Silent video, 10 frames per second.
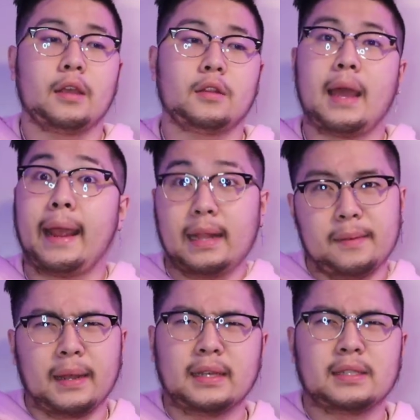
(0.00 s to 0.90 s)
you know and
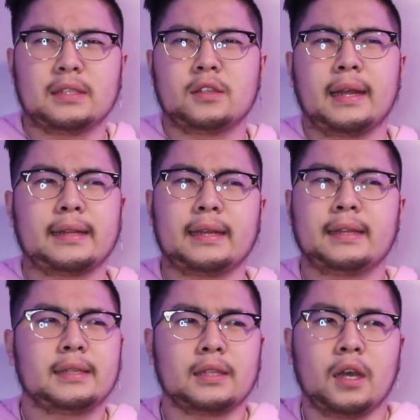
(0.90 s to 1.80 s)
I'm Asian so like it
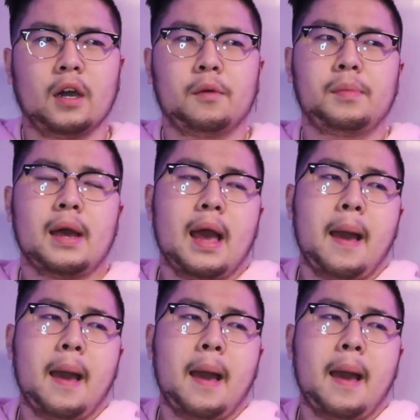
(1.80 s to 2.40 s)
doesn't help